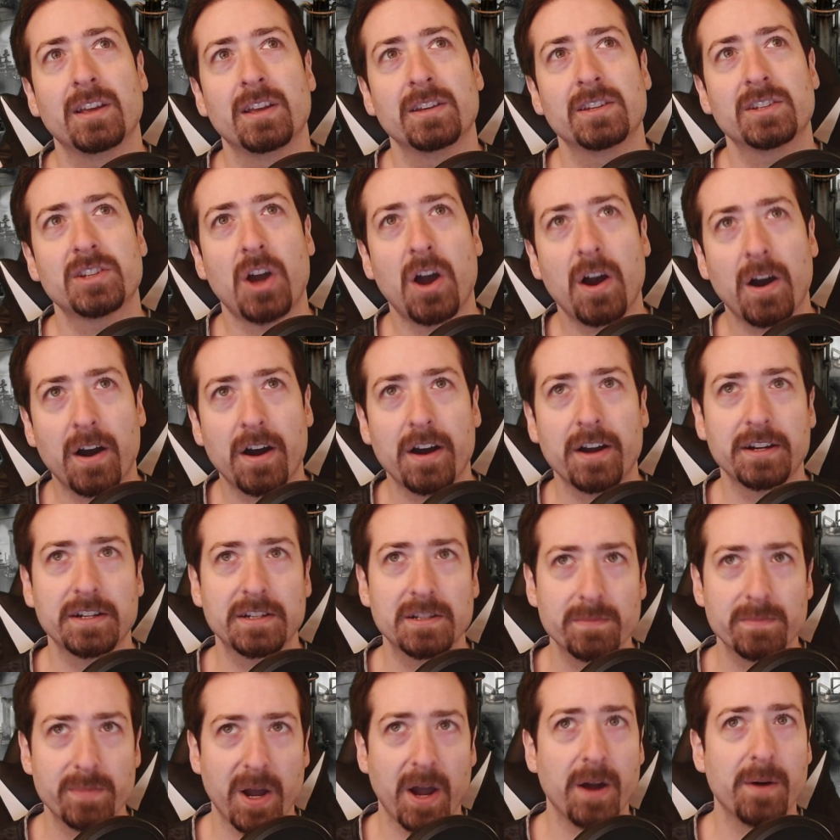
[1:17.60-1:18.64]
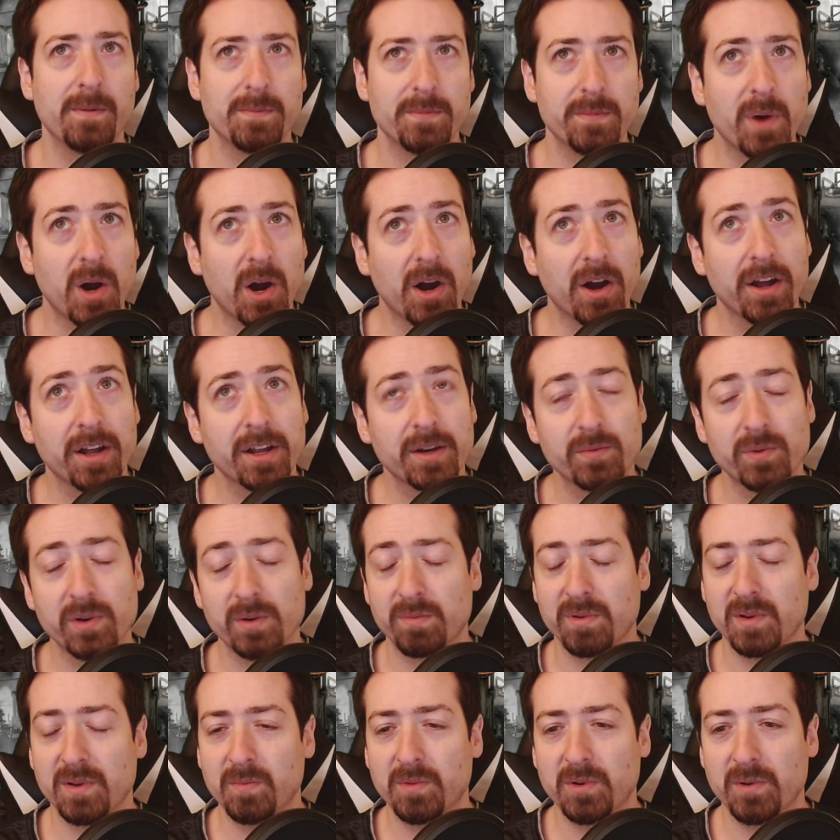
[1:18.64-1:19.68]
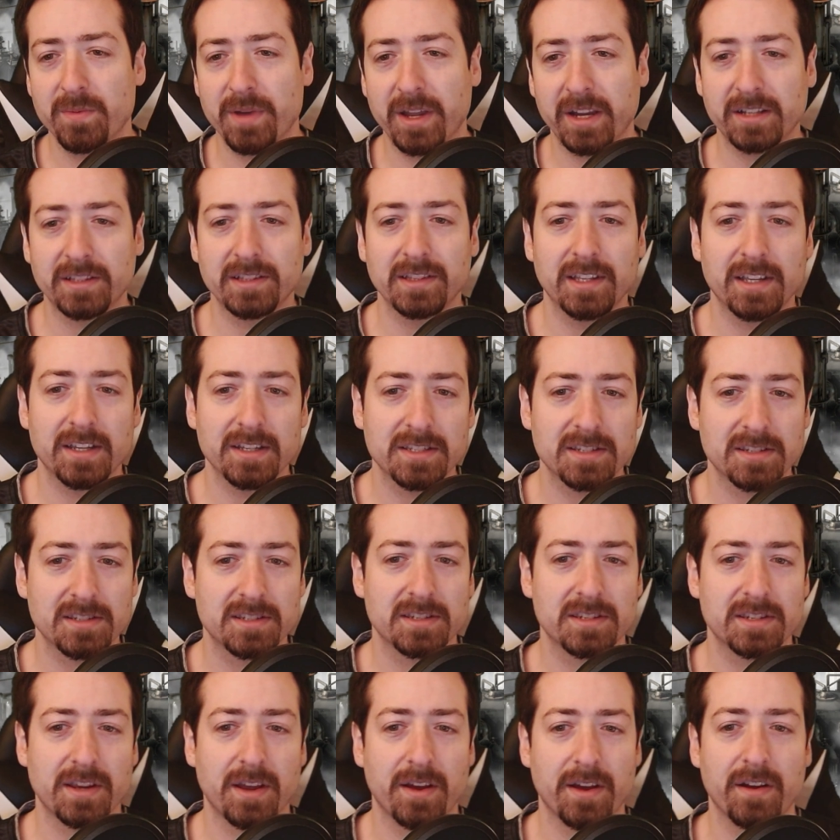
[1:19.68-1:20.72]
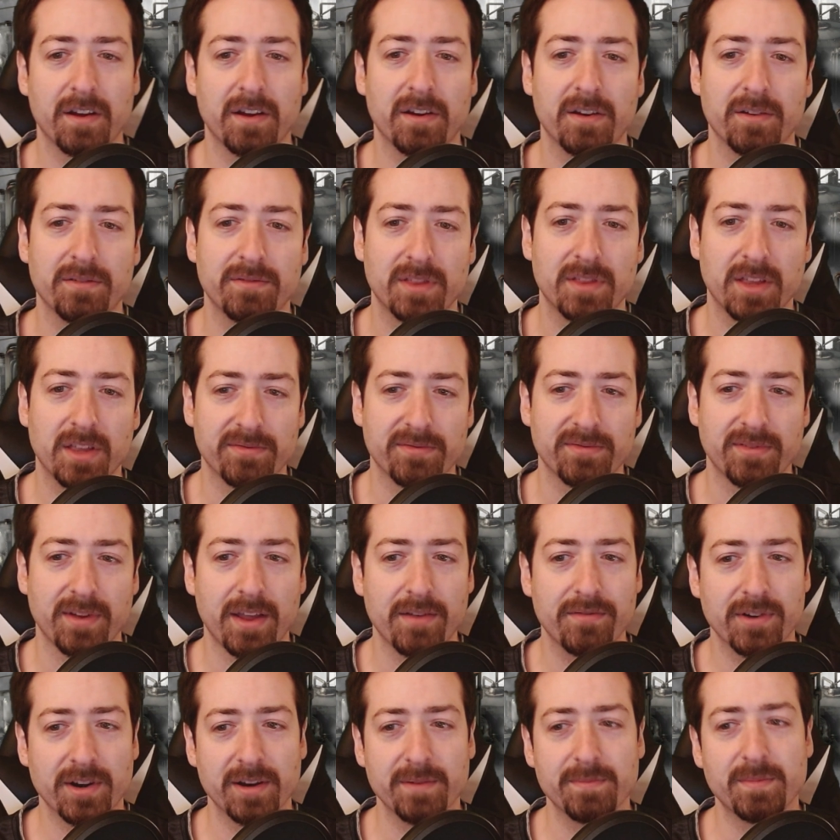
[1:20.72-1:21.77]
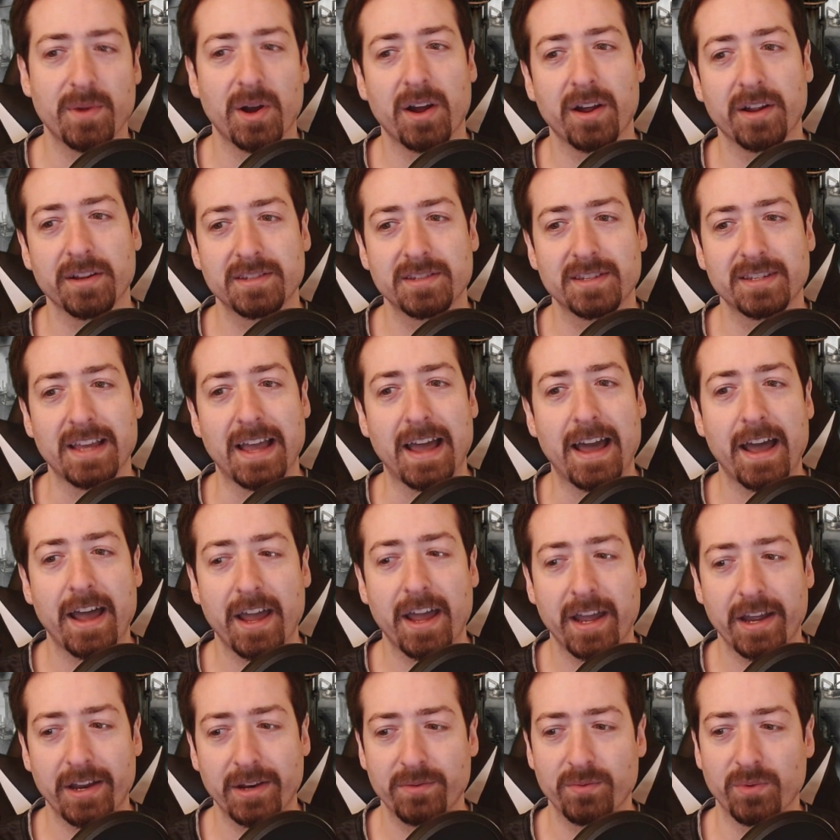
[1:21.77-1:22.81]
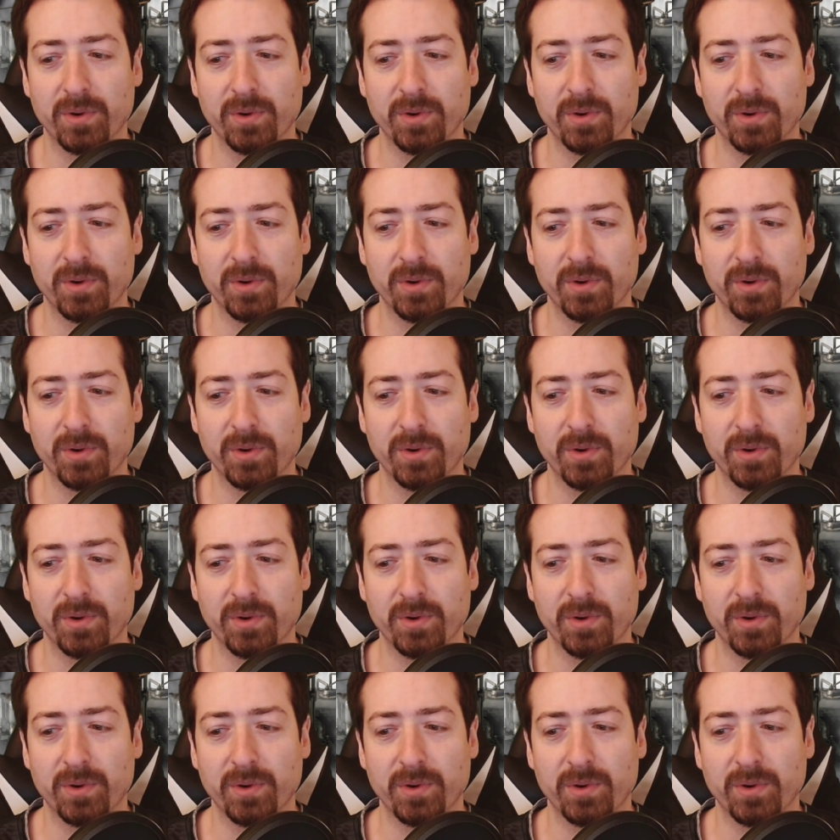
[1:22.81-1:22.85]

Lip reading: talked about mod when people make lists of their favorite mods to add,